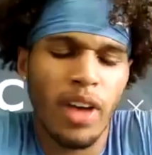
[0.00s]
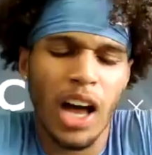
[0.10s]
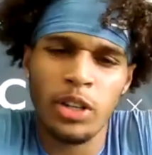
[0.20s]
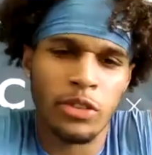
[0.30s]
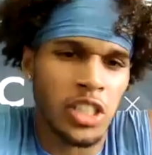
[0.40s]
I
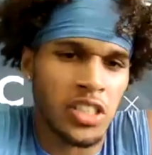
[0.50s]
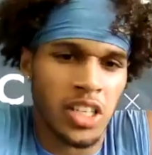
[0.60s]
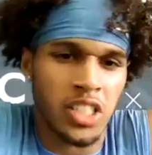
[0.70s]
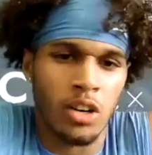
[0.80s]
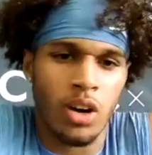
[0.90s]
wouldn't really say
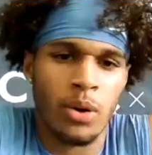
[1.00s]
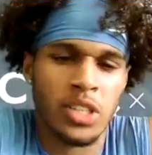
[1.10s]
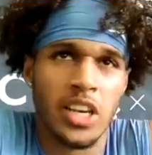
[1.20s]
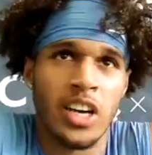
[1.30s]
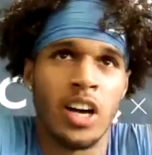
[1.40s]
so. I would
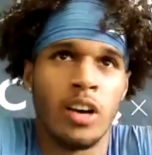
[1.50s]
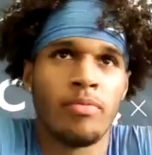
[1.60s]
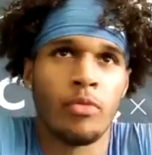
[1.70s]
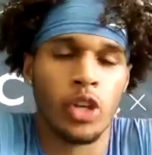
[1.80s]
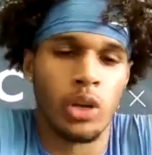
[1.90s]
say, uh,
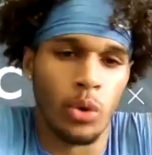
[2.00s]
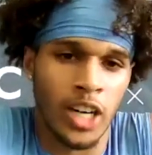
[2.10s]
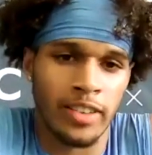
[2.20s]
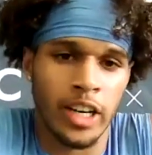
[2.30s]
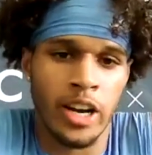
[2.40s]
really
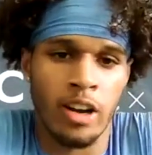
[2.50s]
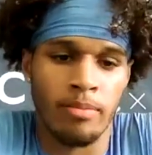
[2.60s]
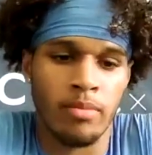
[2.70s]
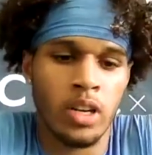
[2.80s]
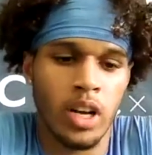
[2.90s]
wherever I
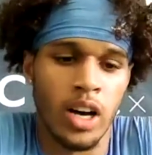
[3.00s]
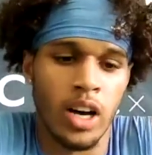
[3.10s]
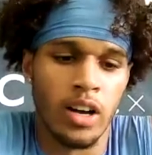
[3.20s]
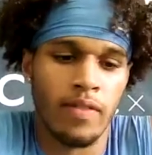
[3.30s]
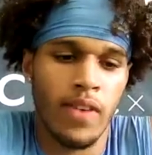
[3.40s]
am,
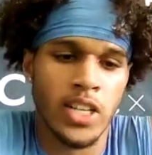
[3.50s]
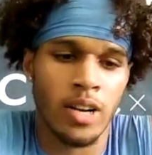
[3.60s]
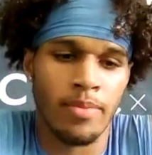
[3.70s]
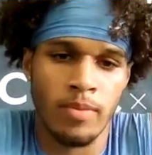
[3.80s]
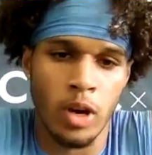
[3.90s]
uh, I try to
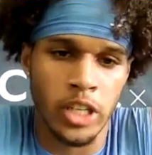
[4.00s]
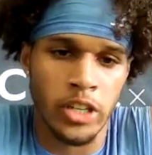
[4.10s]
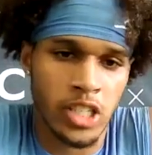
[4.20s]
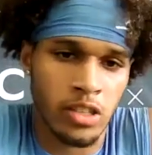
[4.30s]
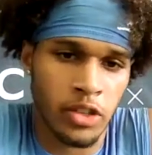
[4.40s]
be the most
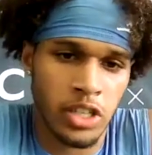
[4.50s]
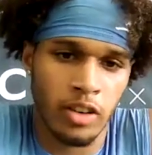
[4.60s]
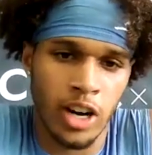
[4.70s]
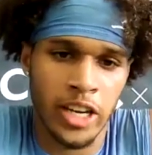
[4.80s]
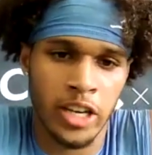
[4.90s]
aggressive receiver
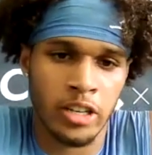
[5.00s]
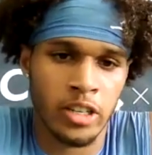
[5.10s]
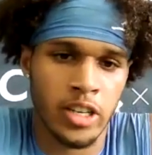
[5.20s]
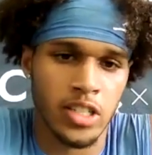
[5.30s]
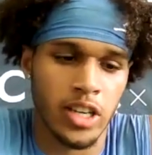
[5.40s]
I can.
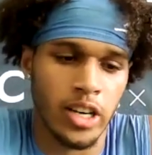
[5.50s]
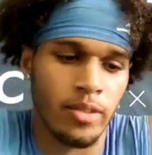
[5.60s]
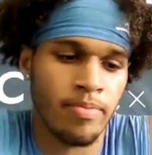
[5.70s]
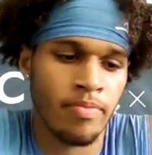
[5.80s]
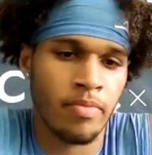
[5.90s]
Cause, uh,
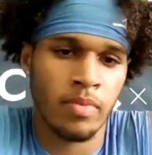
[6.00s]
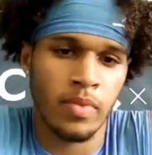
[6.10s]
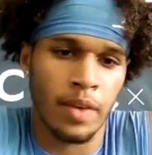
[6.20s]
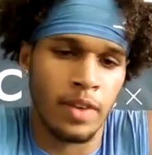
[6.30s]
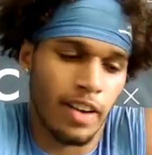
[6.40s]
I
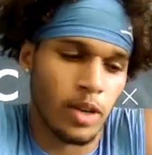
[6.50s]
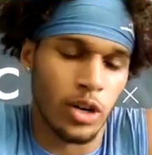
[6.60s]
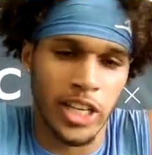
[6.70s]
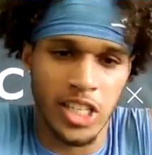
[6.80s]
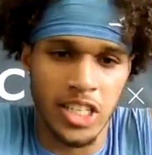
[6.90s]
mean, if I'm going
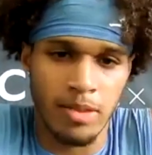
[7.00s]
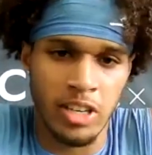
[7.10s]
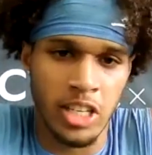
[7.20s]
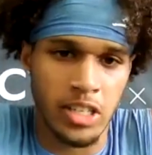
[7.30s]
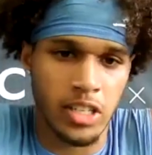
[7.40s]
against D
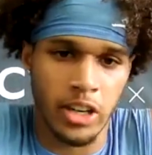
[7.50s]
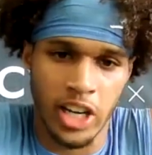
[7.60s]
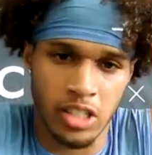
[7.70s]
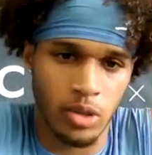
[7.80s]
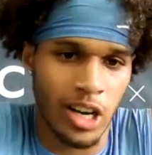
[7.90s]
Bs,
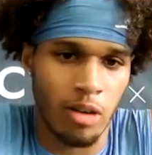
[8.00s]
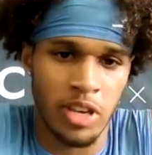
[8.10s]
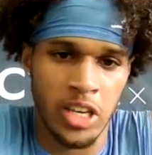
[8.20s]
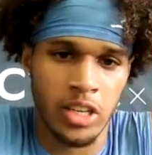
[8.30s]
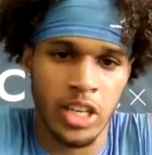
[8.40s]
aggression will help
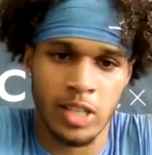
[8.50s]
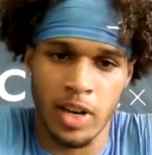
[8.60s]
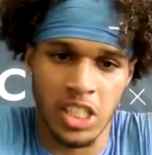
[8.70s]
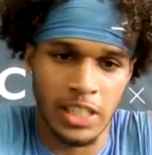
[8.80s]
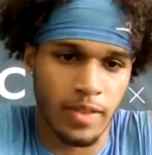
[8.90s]
me. And
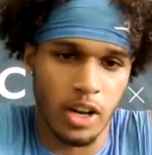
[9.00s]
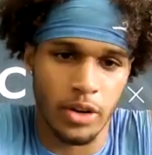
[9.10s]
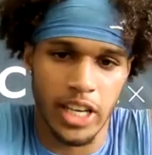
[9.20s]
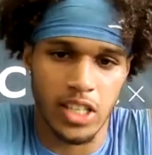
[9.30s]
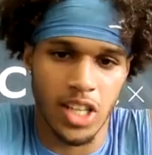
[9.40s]
especially if I'm going
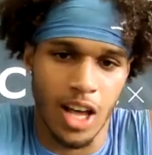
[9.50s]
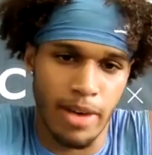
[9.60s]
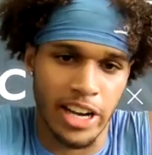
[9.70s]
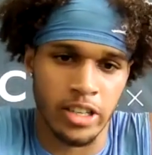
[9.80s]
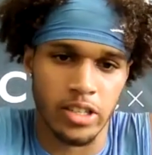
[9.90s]
against
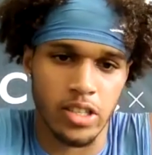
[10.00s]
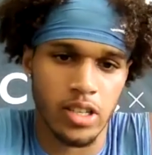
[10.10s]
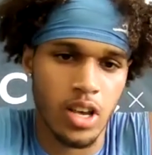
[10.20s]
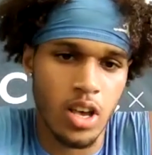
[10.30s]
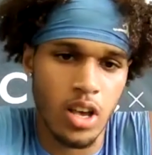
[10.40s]
linebackers,
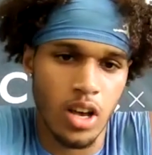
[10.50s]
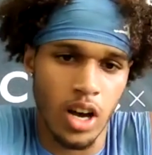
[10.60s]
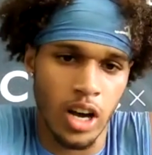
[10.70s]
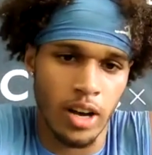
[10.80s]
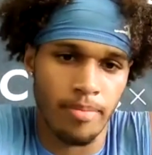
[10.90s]

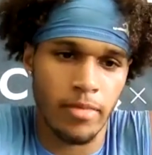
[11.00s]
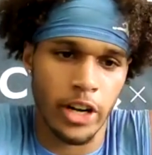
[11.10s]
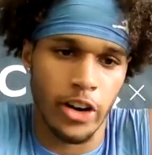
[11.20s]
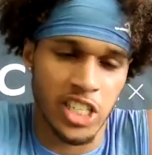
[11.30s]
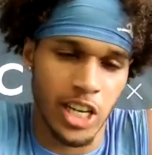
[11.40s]
uh,
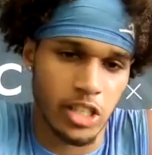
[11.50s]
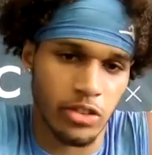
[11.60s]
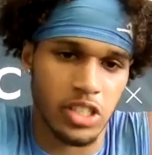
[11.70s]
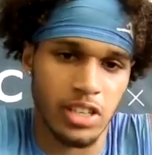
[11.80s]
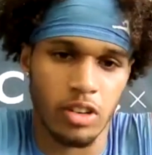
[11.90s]
aggression as a
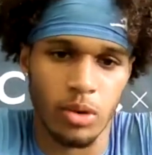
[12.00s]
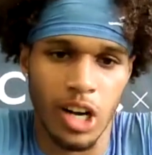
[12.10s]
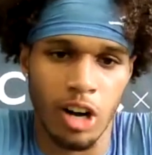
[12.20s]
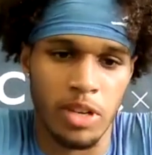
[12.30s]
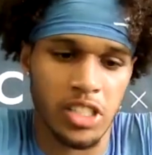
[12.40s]
receiver will
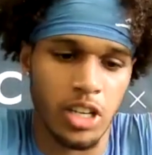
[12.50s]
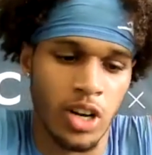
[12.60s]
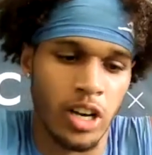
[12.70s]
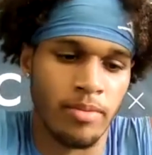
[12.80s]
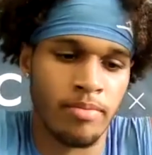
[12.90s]
help me. So,
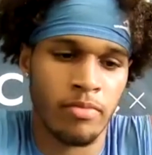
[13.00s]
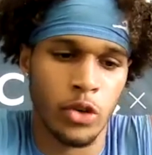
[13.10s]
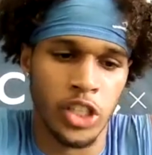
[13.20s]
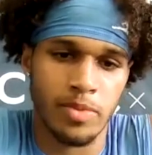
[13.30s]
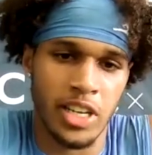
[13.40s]
uh, really
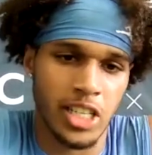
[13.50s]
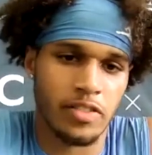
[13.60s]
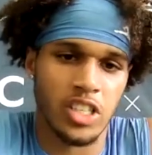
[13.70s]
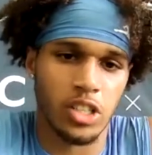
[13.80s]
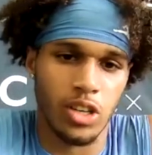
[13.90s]
just being as
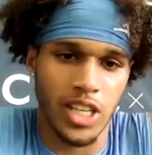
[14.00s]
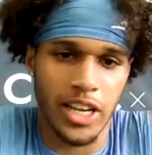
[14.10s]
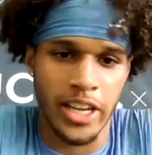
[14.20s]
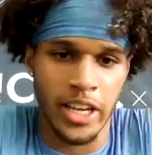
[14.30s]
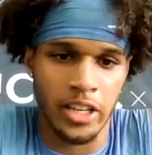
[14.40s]
physical as I
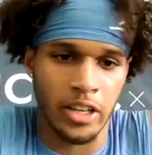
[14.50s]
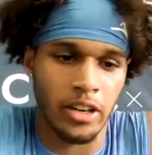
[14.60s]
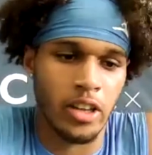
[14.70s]
can and,